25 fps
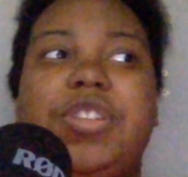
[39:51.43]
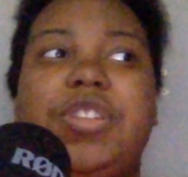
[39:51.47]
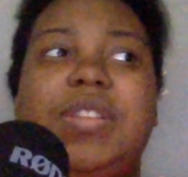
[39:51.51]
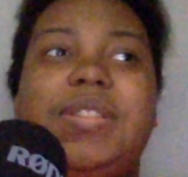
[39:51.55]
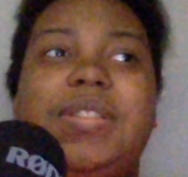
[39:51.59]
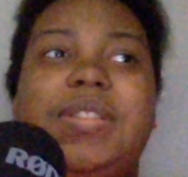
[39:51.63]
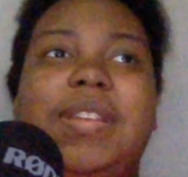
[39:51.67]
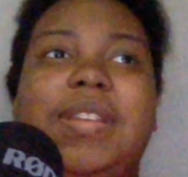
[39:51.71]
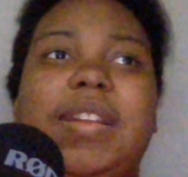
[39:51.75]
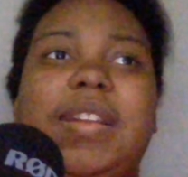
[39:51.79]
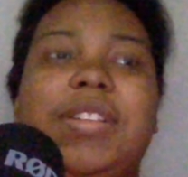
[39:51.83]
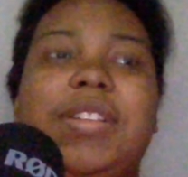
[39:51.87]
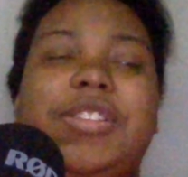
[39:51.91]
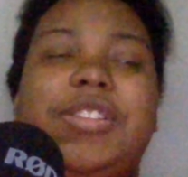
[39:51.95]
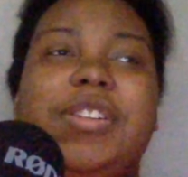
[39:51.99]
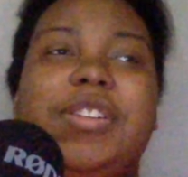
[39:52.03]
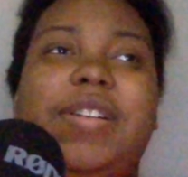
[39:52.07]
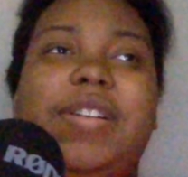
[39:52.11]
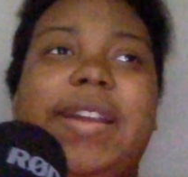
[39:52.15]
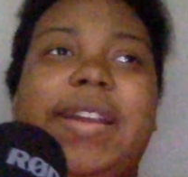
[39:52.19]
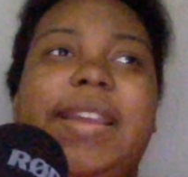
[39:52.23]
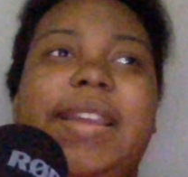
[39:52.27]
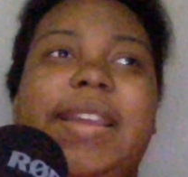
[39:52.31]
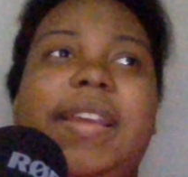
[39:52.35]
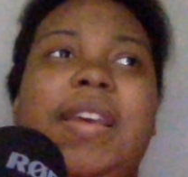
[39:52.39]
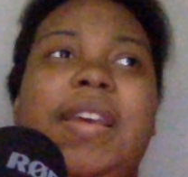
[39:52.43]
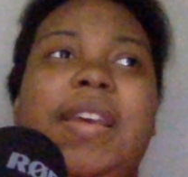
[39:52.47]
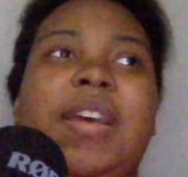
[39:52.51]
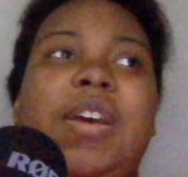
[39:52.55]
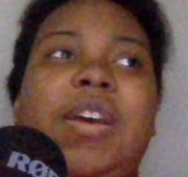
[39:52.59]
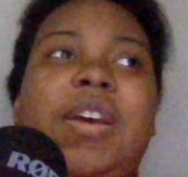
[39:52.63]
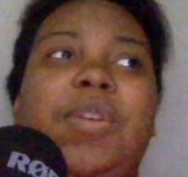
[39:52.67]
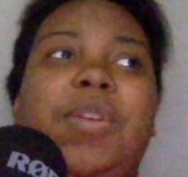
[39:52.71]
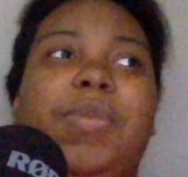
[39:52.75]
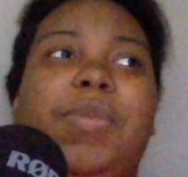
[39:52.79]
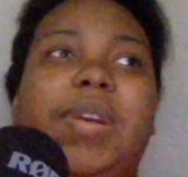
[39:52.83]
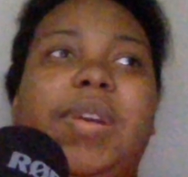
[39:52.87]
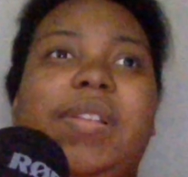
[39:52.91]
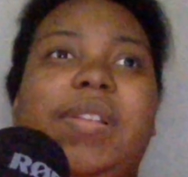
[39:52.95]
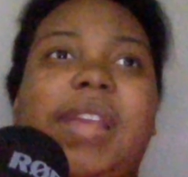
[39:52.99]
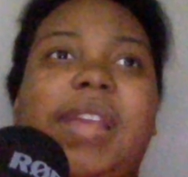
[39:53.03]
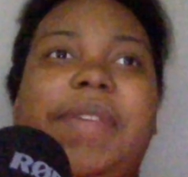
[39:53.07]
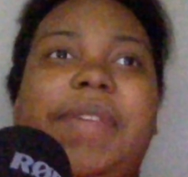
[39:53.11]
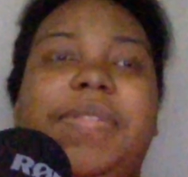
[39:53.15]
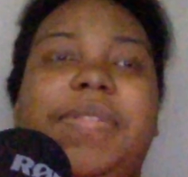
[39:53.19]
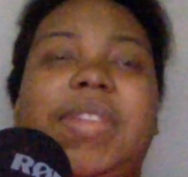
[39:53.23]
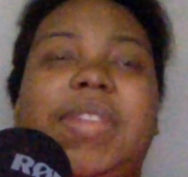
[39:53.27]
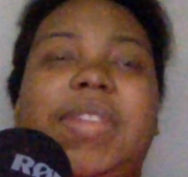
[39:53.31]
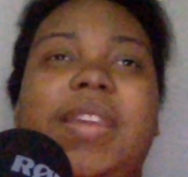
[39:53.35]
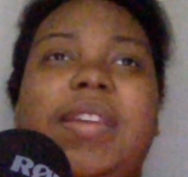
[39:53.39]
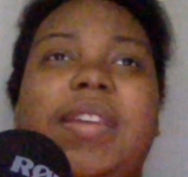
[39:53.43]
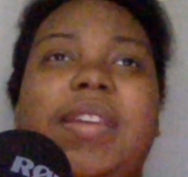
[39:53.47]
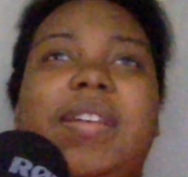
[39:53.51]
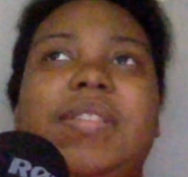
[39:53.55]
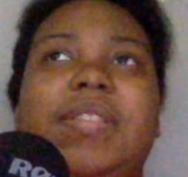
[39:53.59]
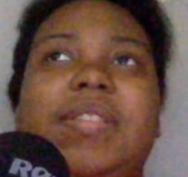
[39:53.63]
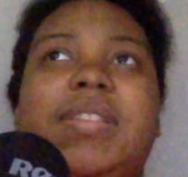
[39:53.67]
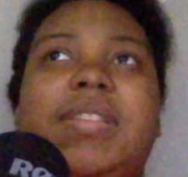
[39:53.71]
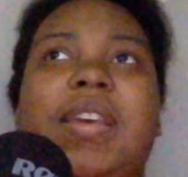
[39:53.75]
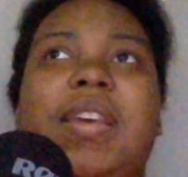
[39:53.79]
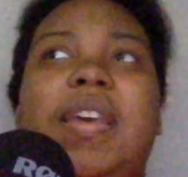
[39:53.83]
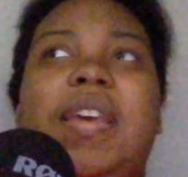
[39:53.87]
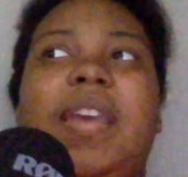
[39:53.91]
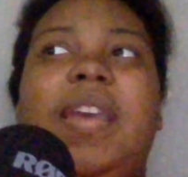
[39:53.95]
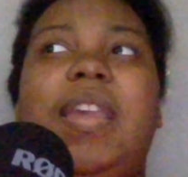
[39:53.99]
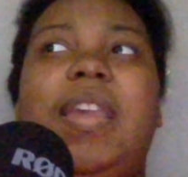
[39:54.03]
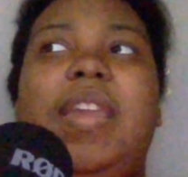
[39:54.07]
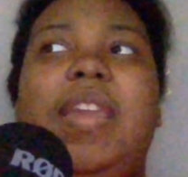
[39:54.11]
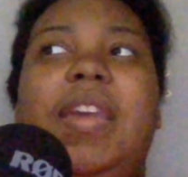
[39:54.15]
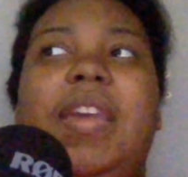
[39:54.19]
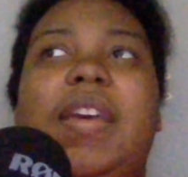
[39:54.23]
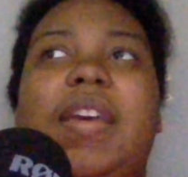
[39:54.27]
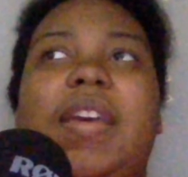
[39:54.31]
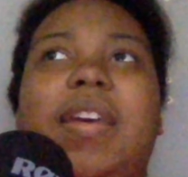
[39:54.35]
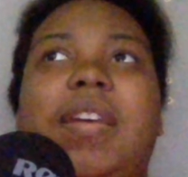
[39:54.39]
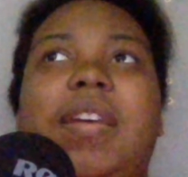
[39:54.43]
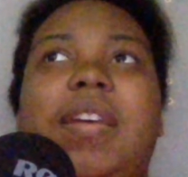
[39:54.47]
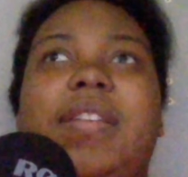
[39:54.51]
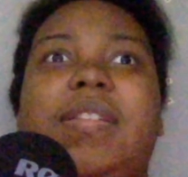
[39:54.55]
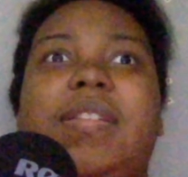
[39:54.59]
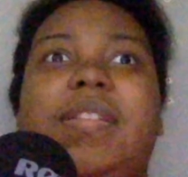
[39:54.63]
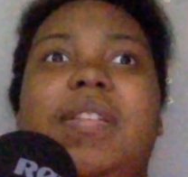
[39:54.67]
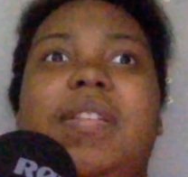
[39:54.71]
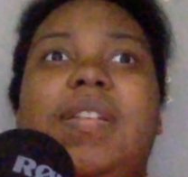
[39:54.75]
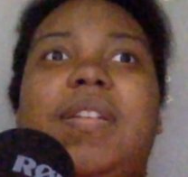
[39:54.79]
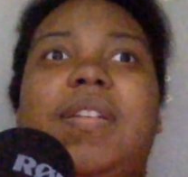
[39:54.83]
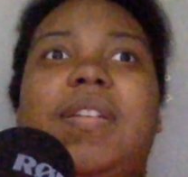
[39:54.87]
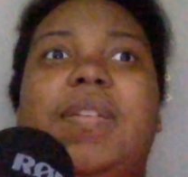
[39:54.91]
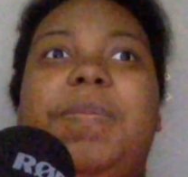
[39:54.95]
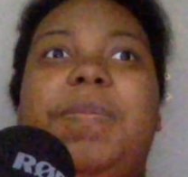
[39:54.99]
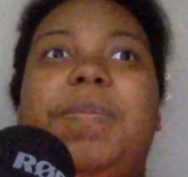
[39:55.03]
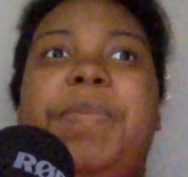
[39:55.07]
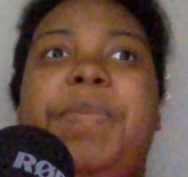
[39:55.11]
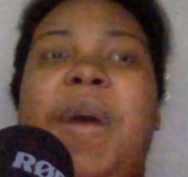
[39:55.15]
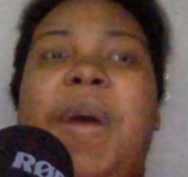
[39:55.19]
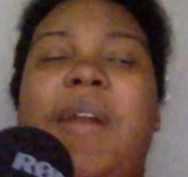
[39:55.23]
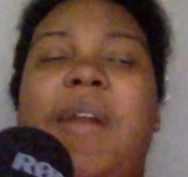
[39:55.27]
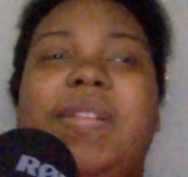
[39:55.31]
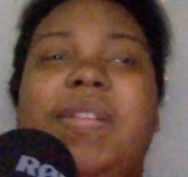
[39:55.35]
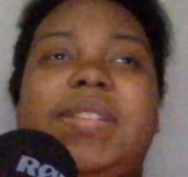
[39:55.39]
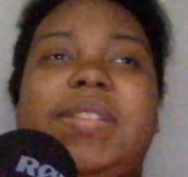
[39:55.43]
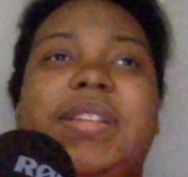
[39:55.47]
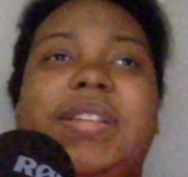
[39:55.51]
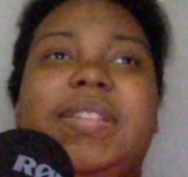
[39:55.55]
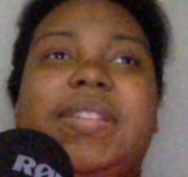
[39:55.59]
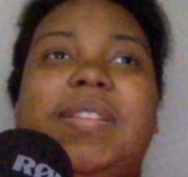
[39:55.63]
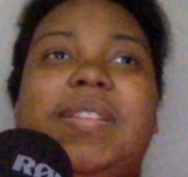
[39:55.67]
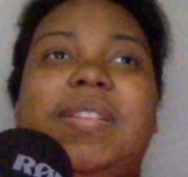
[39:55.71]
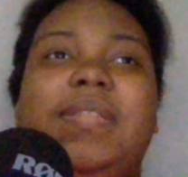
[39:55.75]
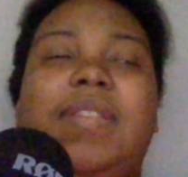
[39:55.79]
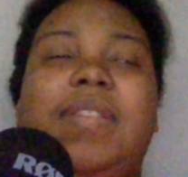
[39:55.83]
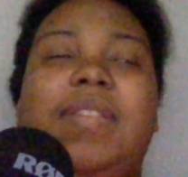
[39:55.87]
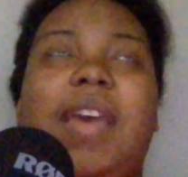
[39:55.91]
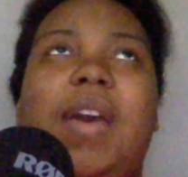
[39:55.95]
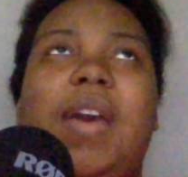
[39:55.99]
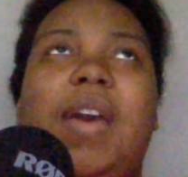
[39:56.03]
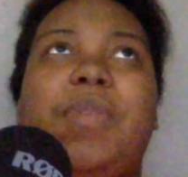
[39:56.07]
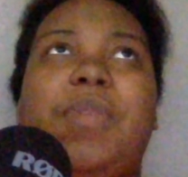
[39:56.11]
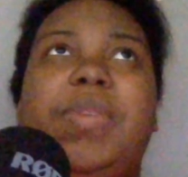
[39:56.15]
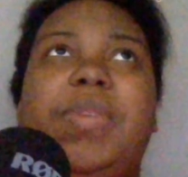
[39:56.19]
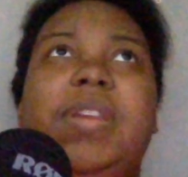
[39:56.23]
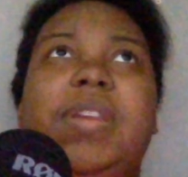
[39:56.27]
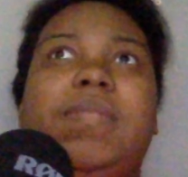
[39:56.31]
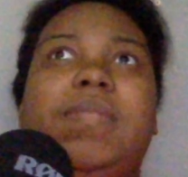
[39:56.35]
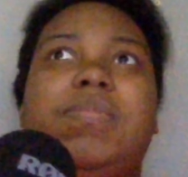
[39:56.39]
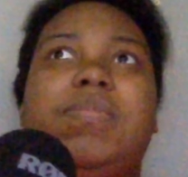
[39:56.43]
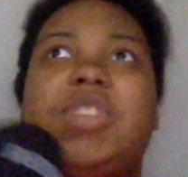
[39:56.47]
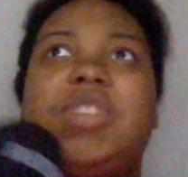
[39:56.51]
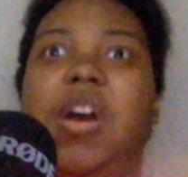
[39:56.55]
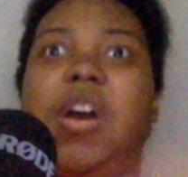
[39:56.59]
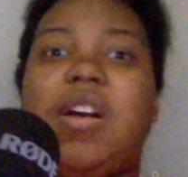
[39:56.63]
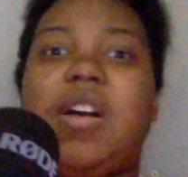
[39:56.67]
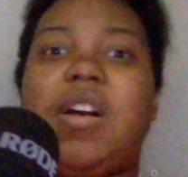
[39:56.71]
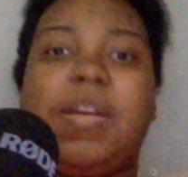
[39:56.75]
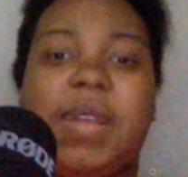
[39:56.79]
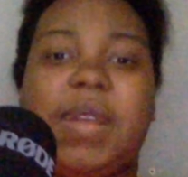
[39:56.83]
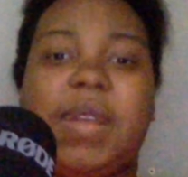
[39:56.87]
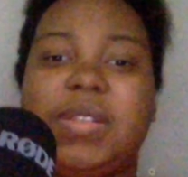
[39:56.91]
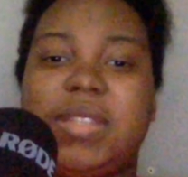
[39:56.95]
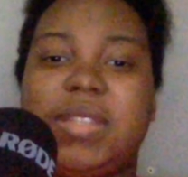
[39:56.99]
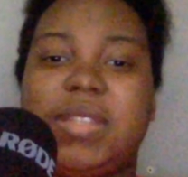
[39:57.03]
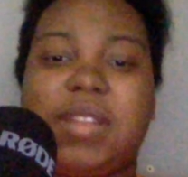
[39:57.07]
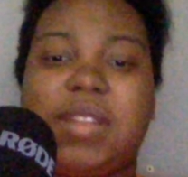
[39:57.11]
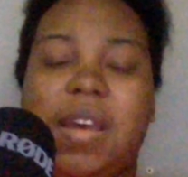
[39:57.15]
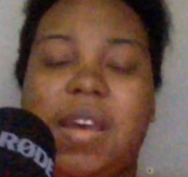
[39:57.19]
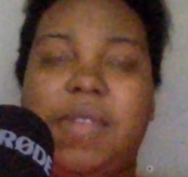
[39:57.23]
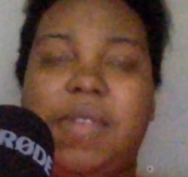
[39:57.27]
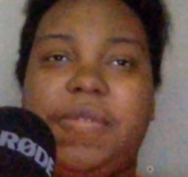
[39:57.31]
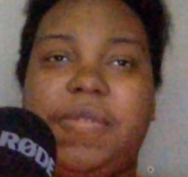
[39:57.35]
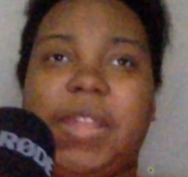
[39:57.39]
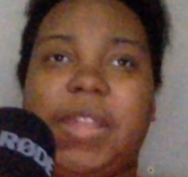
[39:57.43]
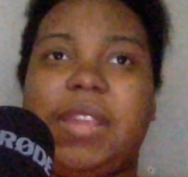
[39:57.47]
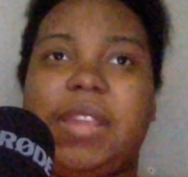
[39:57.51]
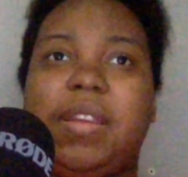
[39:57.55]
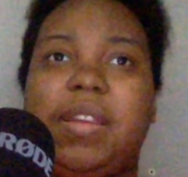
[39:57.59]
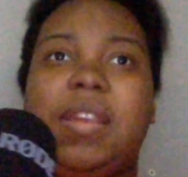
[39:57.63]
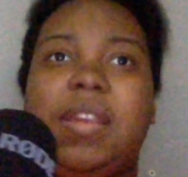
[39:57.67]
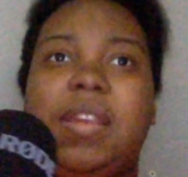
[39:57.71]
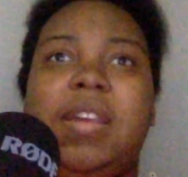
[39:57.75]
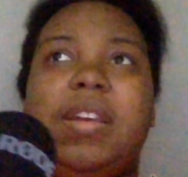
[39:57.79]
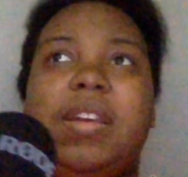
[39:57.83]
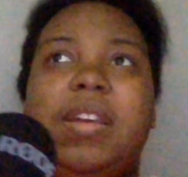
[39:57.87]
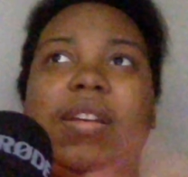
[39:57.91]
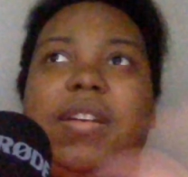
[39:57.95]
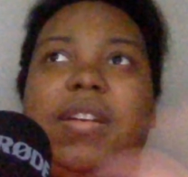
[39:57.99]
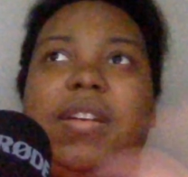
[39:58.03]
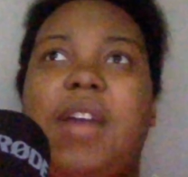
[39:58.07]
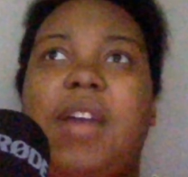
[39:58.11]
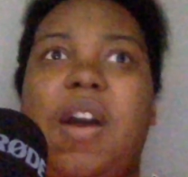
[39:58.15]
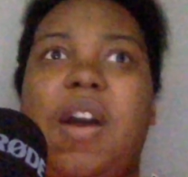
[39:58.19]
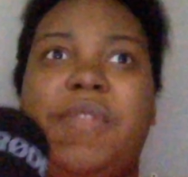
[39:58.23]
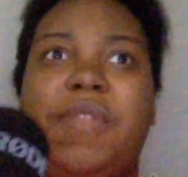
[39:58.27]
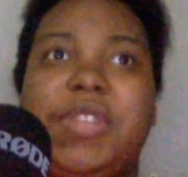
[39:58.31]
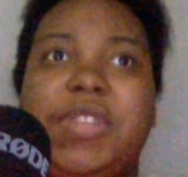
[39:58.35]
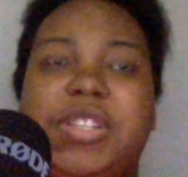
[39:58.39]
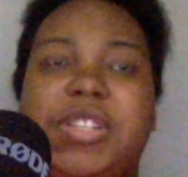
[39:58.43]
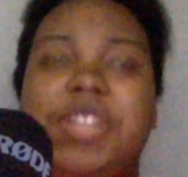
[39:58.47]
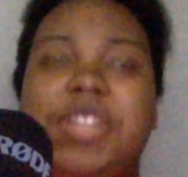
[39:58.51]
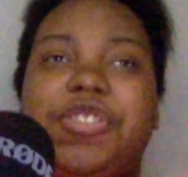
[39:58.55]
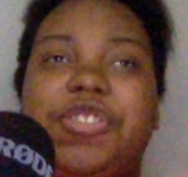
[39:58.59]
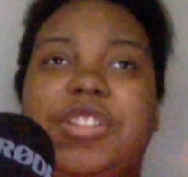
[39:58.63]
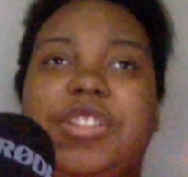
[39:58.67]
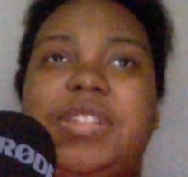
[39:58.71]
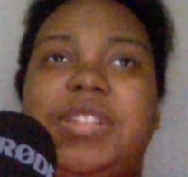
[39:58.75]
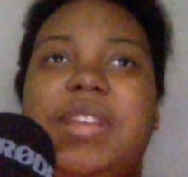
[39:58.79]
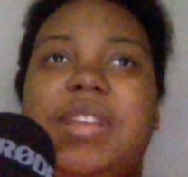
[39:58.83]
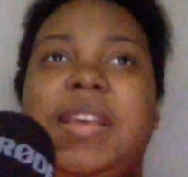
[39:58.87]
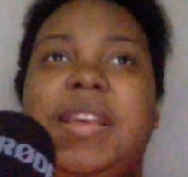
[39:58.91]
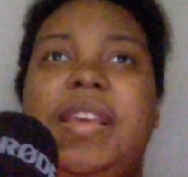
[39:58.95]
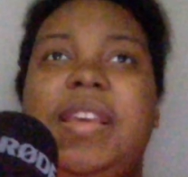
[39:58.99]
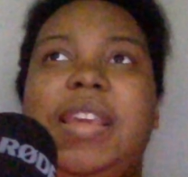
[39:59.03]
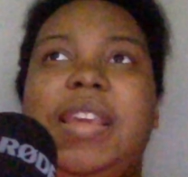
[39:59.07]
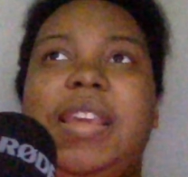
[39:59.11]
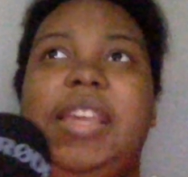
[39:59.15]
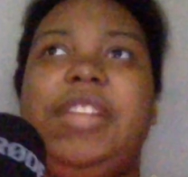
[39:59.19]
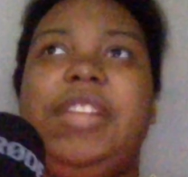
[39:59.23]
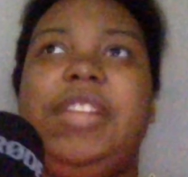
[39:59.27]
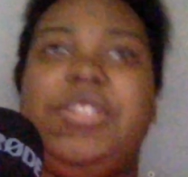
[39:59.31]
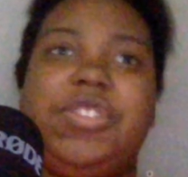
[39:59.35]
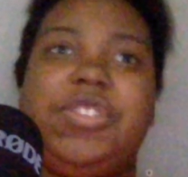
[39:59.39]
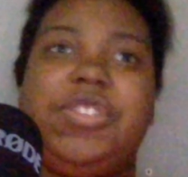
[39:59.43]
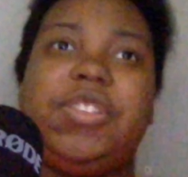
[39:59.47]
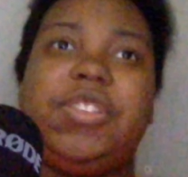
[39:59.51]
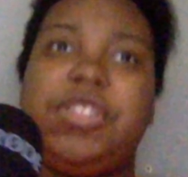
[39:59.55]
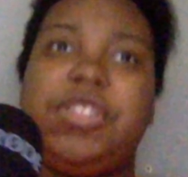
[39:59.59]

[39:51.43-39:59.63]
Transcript: and integrate real life things and politics and how we talk about stuff, like conversations into the